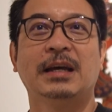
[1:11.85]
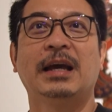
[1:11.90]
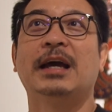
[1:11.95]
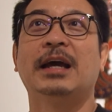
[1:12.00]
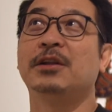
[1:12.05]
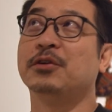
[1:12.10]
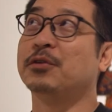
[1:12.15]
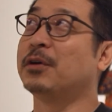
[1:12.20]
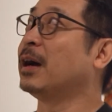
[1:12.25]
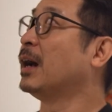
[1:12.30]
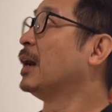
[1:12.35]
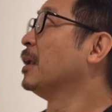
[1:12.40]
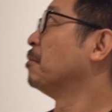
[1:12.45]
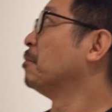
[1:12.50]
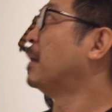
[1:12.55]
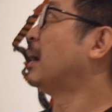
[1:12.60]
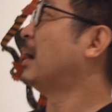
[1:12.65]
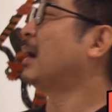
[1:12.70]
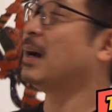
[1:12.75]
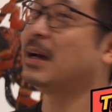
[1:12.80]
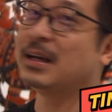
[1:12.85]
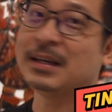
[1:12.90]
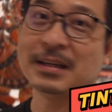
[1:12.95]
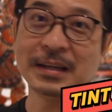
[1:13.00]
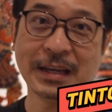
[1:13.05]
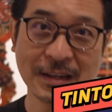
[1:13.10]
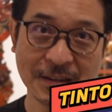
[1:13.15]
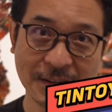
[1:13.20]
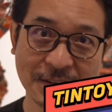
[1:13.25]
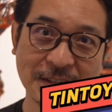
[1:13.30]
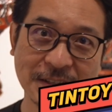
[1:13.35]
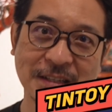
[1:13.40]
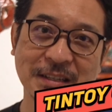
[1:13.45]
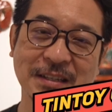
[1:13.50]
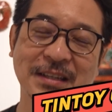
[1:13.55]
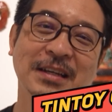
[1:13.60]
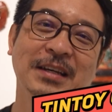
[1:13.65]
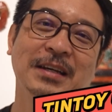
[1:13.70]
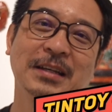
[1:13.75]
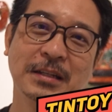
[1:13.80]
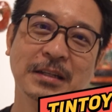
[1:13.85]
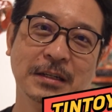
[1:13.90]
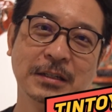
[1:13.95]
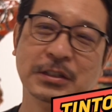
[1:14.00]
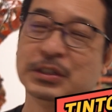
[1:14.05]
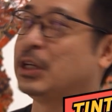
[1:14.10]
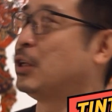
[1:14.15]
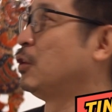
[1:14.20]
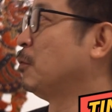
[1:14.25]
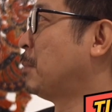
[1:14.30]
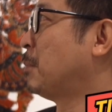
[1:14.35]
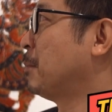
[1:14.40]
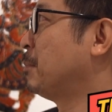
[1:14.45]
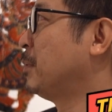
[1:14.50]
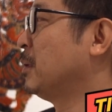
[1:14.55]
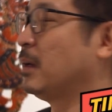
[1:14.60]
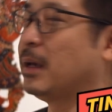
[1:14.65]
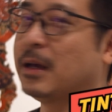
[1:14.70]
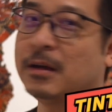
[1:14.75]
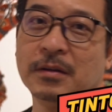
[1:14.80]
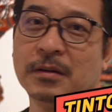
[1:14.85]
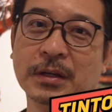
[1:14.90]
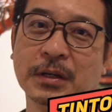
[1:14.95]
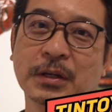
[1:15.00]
and you are at my gallery, the Shadow Puppet Gallery.